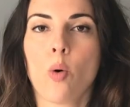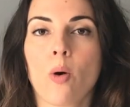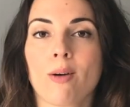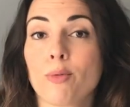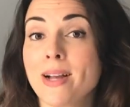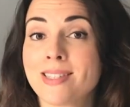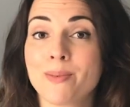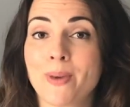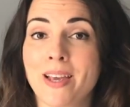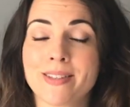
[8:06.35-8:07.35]
or
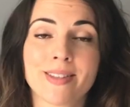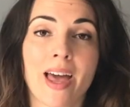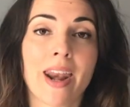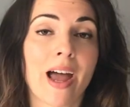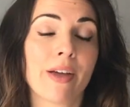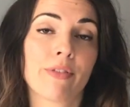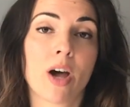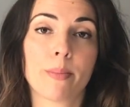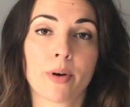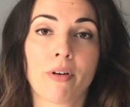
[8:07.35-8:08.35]
recipes that I've
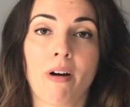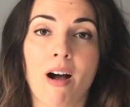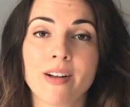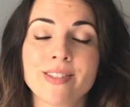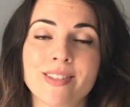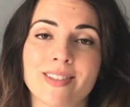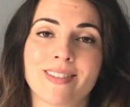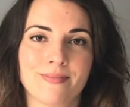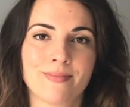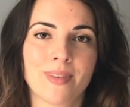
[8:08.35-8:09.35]
come across,
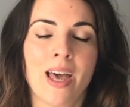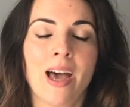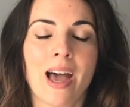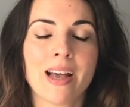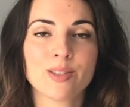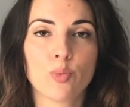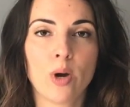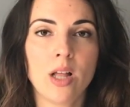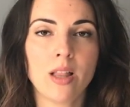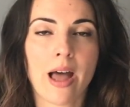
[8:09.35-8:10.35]
as
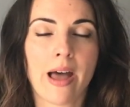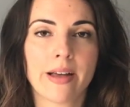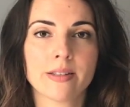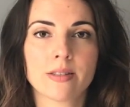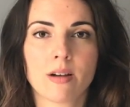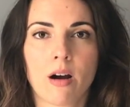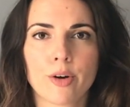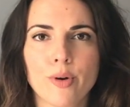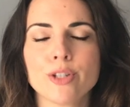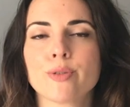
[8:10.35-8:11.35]
well as our
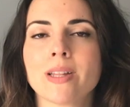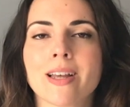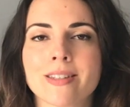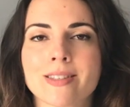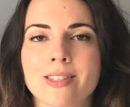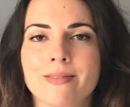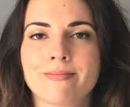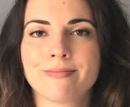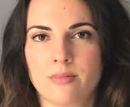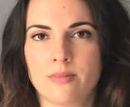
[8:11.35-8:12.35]
grocery list.
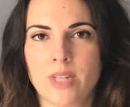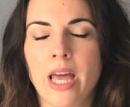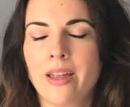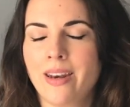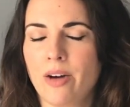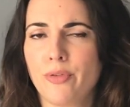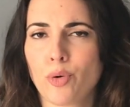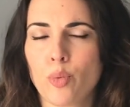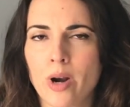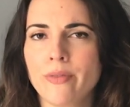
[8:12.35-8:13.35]
Now,
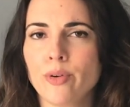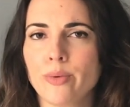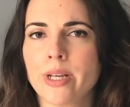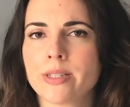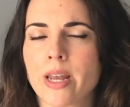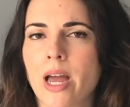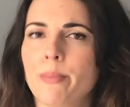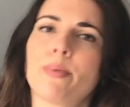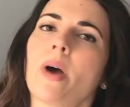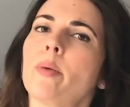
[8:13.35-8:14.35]
for whatever reason,
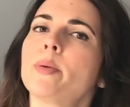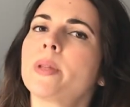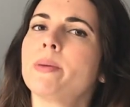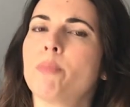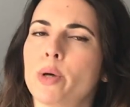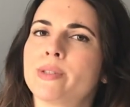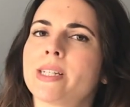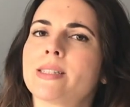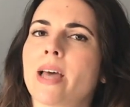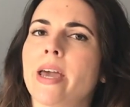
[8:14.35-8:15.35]
I'm probably most
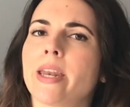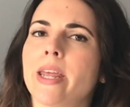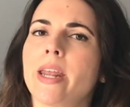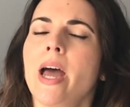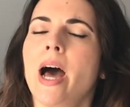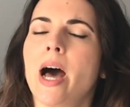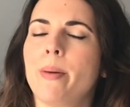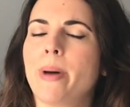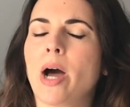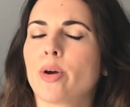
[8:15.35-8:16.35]
excited
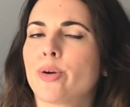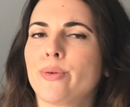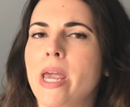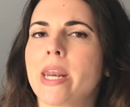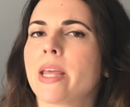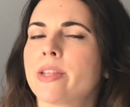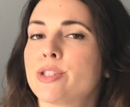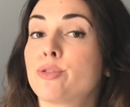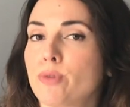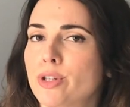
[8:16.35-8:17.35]
about creating
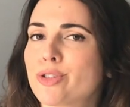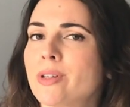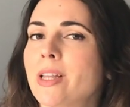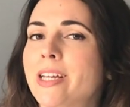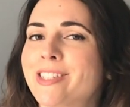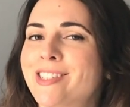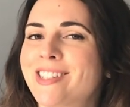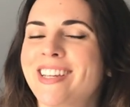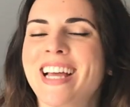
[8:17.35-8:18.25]
this grocery list.